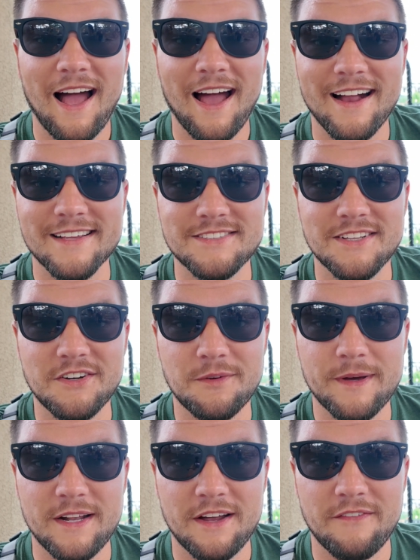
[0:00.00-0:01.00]
I guess a little
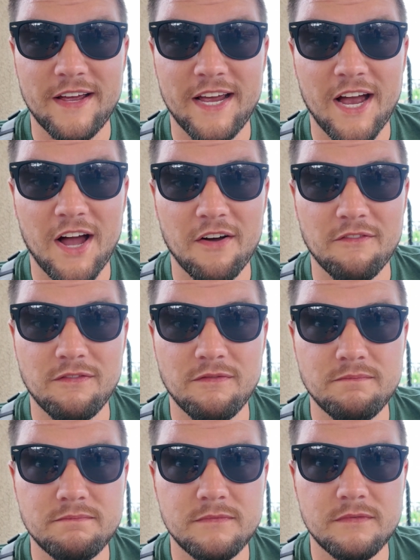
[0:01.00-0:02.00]
bit of
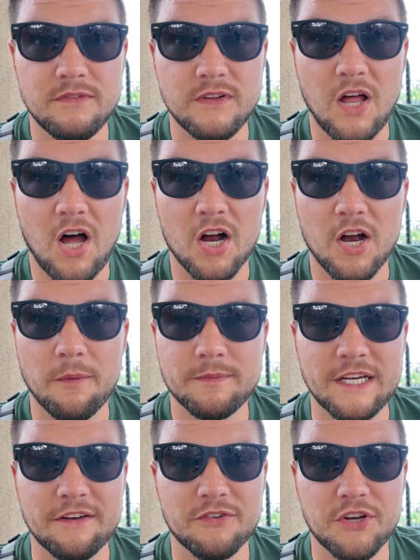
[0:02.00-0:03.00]
a vlog
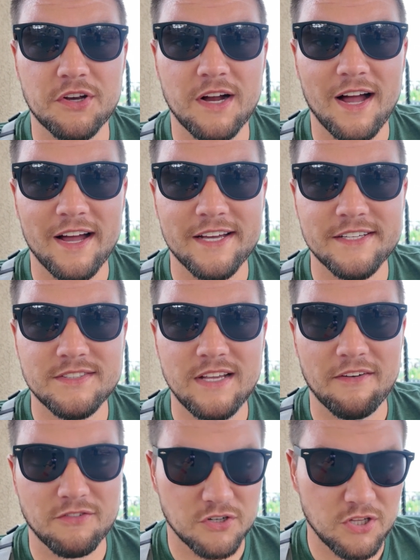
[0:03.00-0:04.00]
update for you guys.
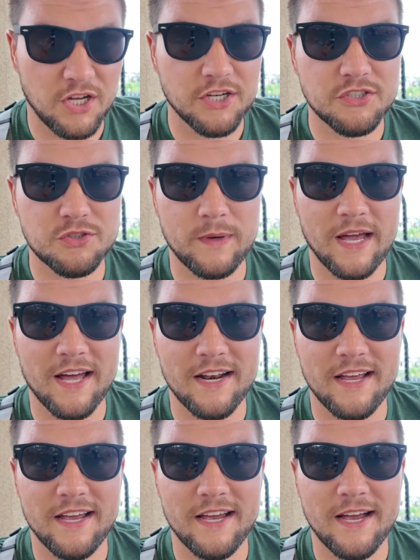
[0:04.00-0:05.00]
After lunch, we had
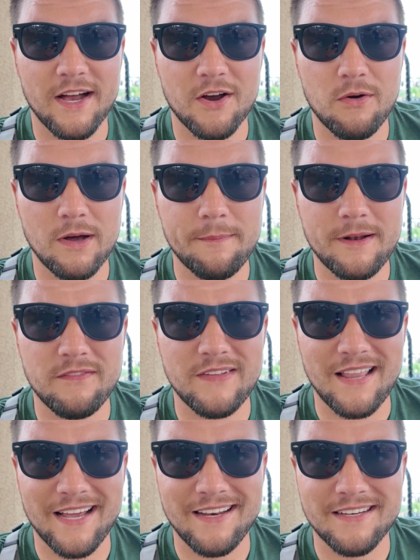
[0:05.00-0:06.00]
quite a bit of a
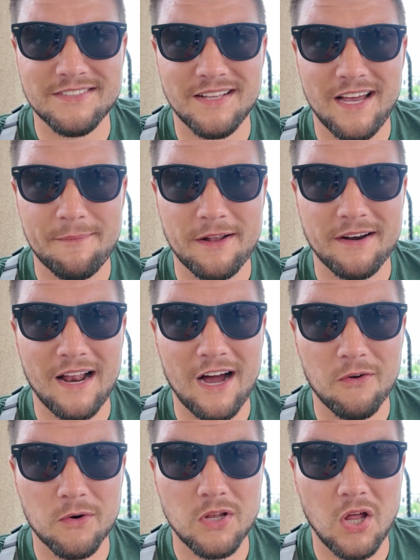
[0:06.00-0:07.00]
lightning delay, about an
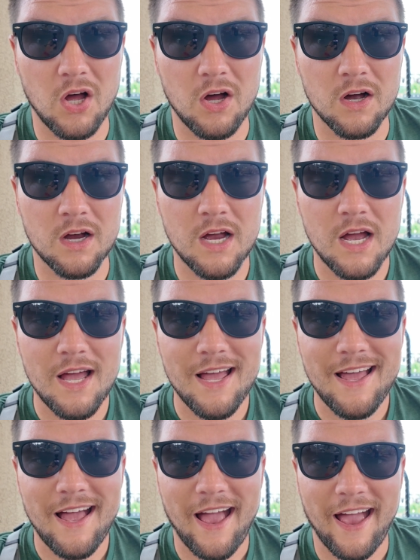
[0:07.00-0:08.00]
hour long,
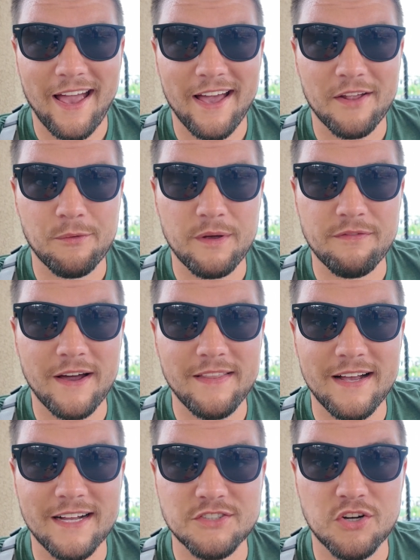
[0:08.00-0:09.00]
and we
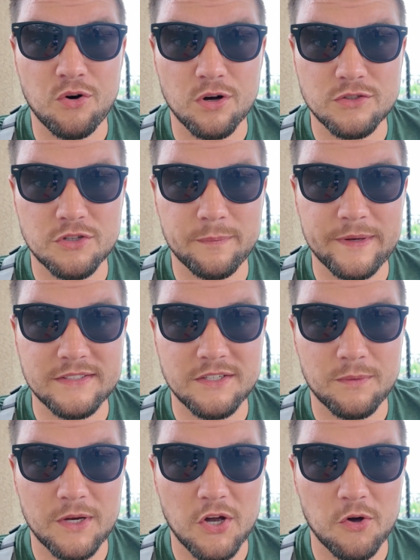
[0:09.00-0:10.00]
finally got to Corkscrew because it
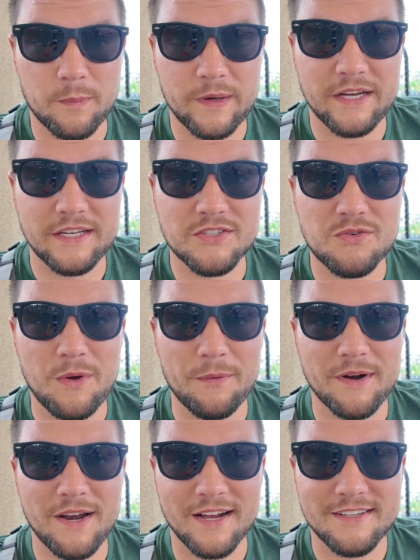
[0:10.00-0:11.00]
reopened. We
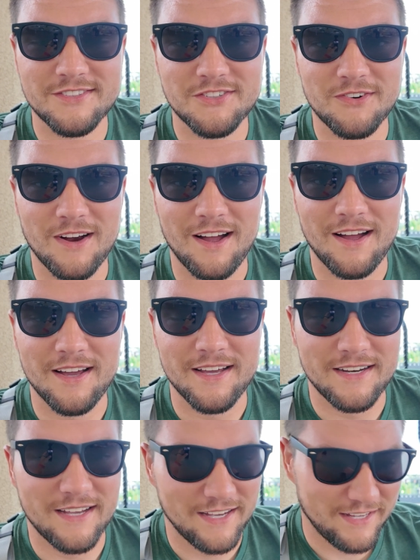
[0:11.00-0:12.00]
were next to
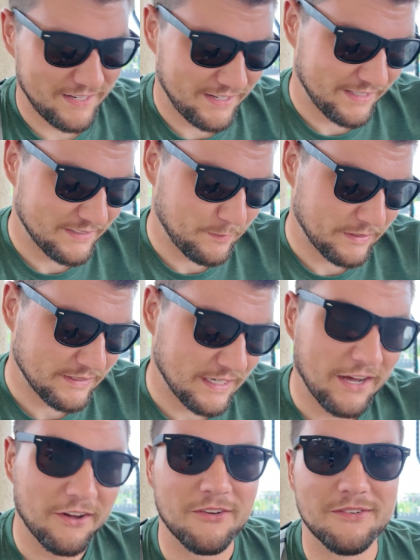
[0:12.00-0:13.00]
ride, and it's been
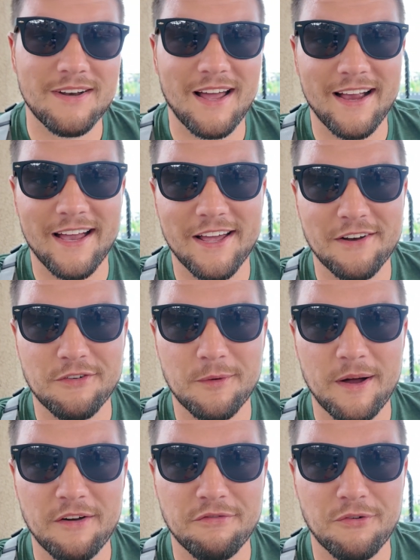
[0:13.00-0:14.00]
down again for
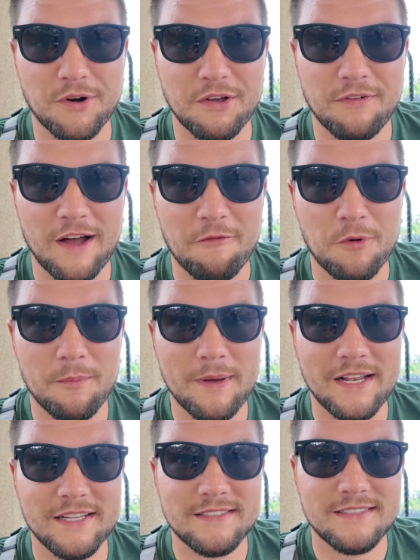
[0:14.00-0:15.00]
about 45 more
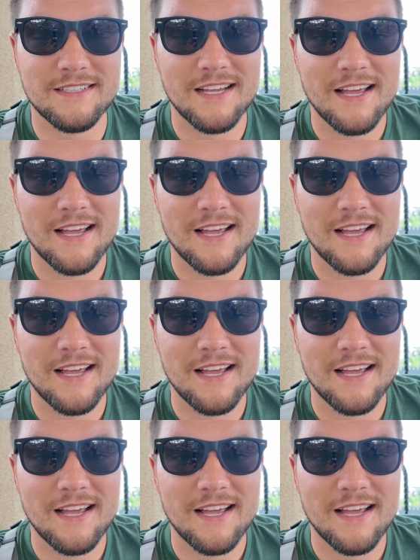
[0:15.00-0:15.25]
minutes.